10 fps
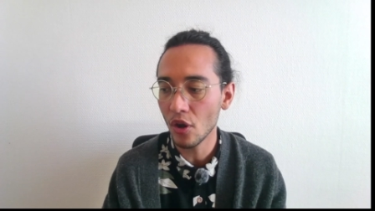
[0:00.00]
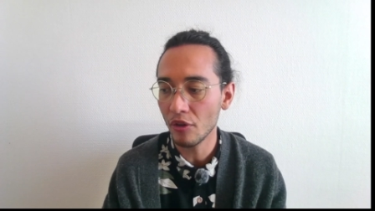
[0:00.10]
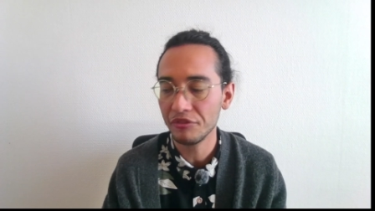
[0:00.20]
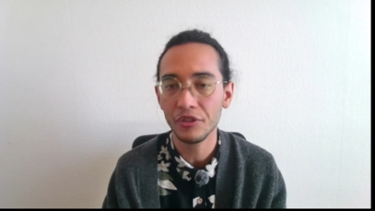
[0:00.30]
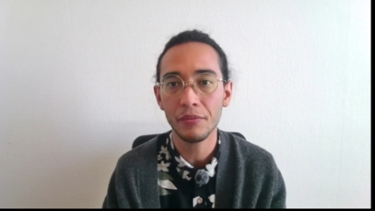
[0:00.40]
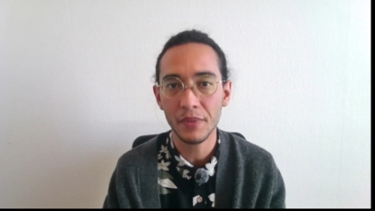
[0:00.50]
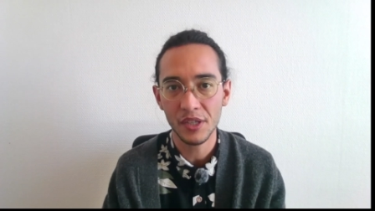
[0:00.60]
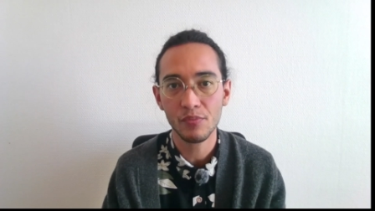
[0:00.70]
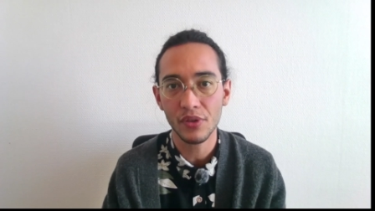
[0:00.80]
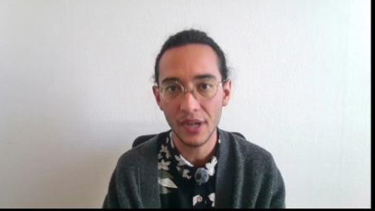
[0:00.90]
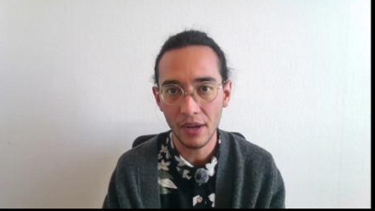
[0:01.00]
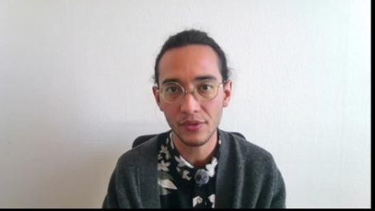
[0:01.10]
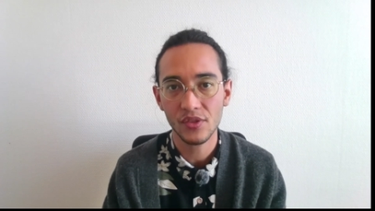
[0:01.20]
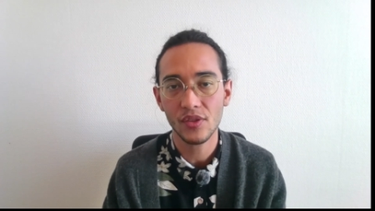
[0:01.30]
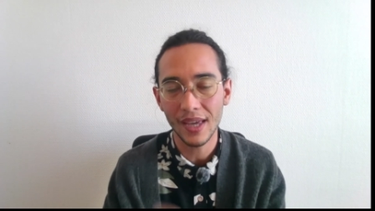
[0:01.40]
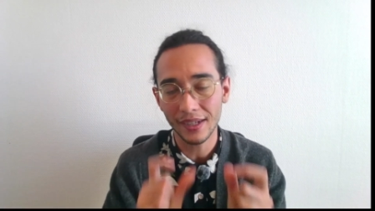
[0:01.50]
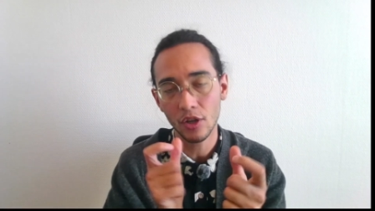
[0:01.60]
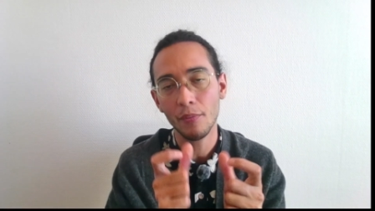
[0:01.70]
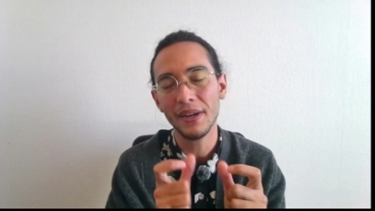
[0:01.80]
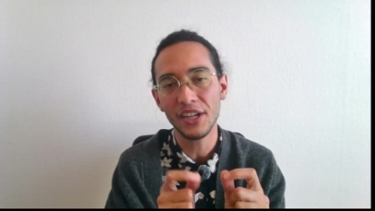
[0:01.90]
often mispronounced. That
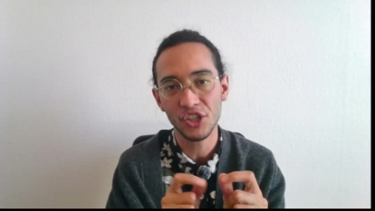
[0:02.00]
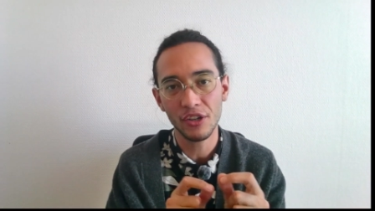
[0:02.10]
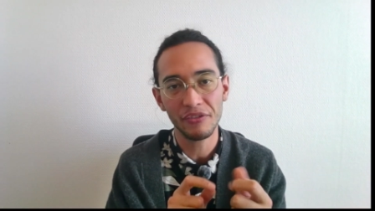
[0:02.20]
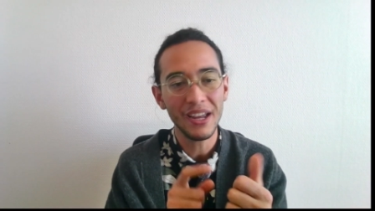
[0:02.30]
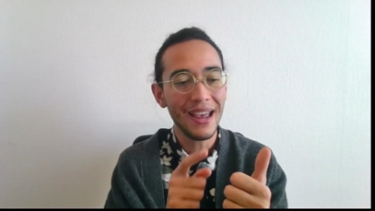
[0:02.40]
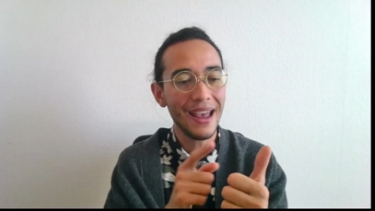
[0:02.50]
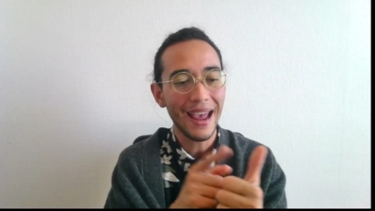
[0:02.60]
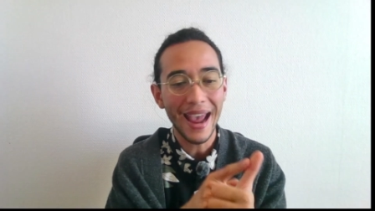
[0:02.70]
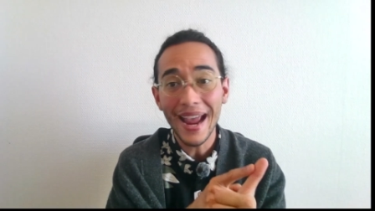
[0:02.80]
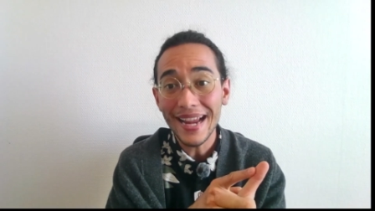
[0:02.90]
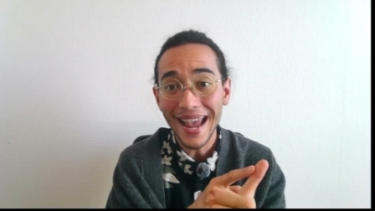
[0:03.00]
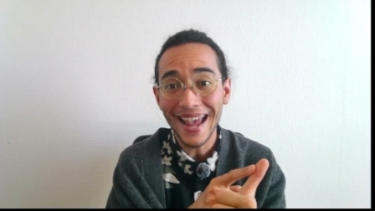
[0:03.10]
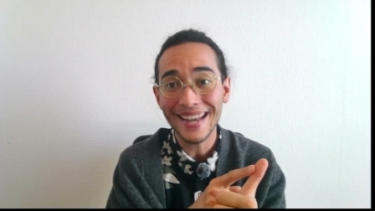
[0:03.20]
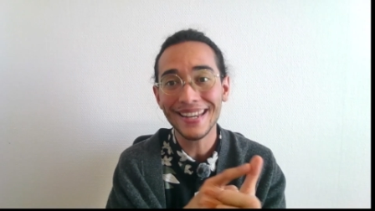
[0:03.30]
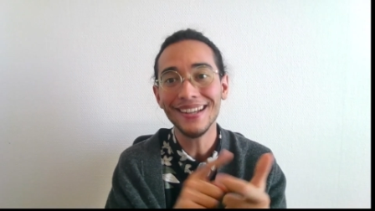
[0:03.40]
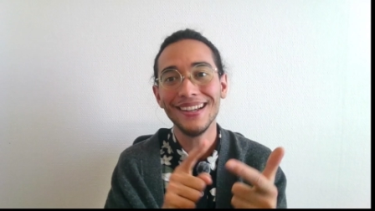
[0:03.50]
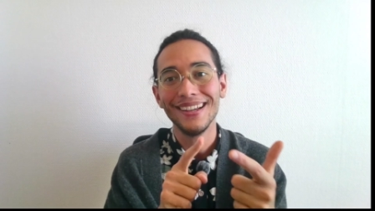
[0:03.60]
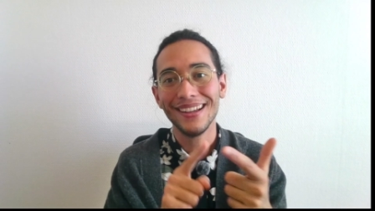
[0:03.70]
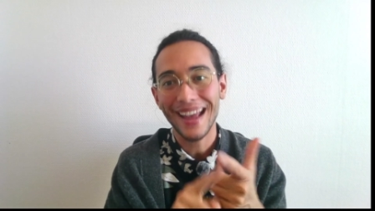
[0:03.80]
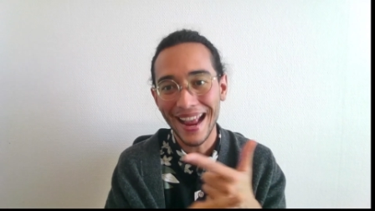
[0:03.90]
combination of an,
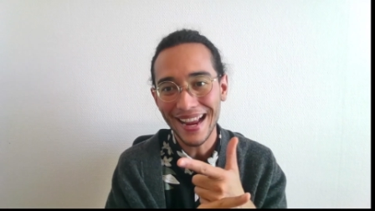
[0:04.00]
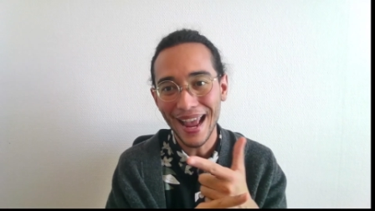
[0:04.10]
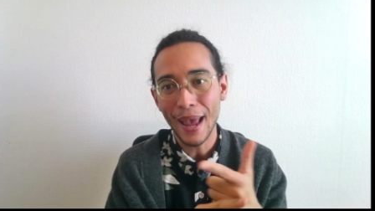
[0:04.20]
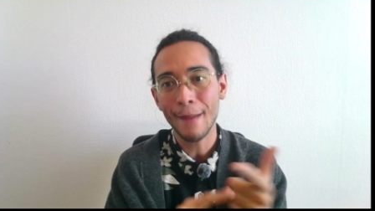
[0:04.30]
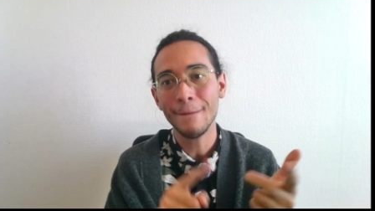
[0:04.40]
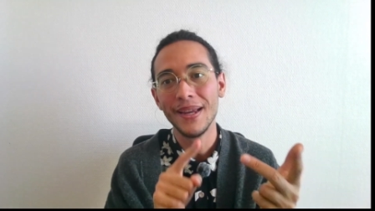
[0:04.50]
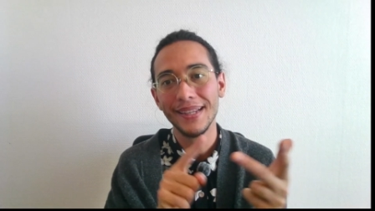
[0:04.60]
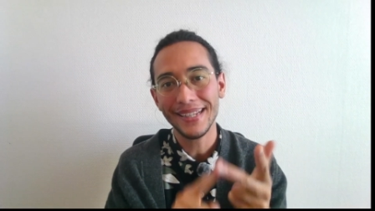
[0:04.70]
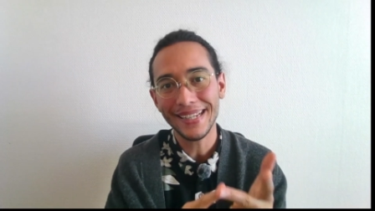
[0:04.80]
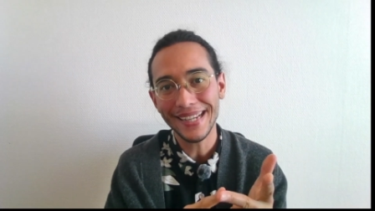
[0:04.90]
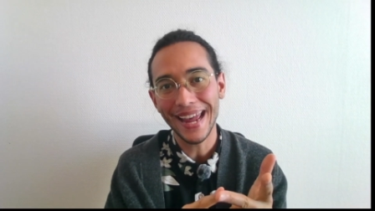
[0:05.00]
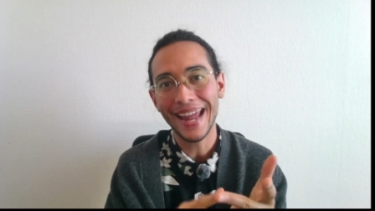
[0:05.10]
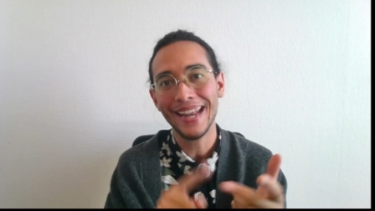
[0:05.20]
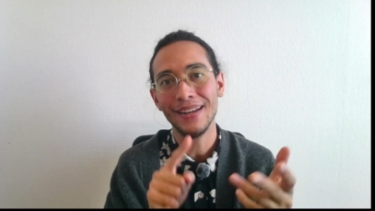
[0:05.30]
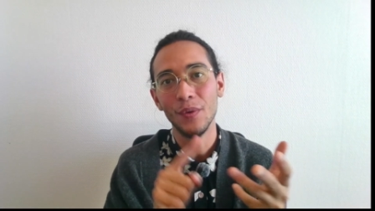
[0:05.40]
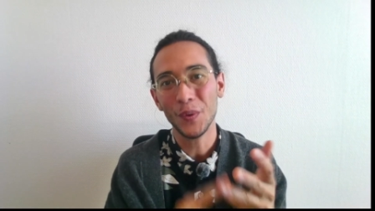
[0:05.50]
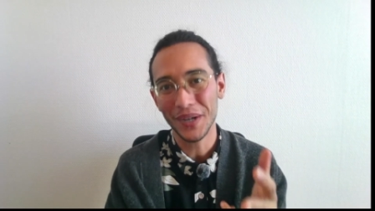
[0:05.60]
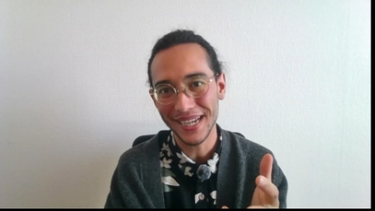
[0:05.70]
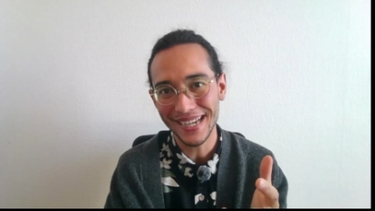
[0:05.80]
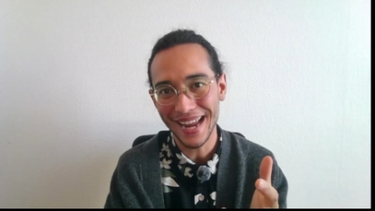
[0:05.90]
am, en, or
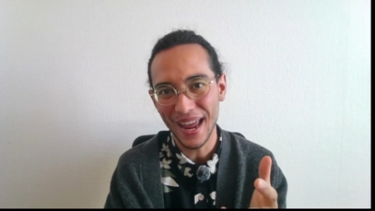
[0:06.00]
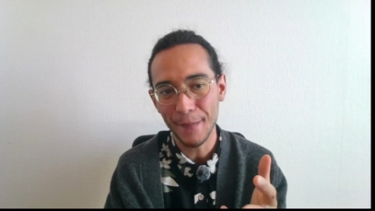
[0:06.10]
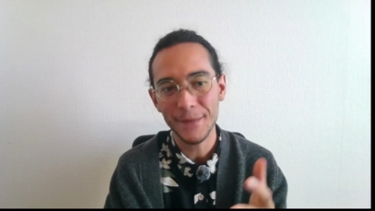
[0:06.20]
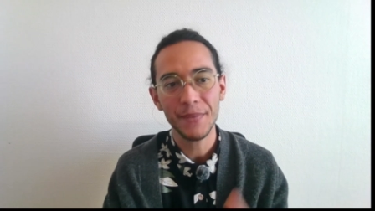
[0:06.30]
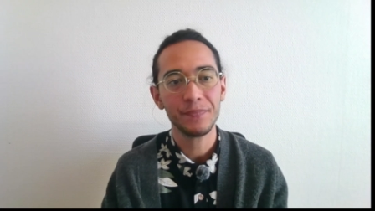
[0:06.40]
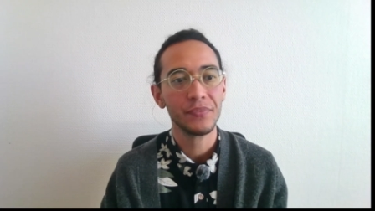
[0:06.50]
em.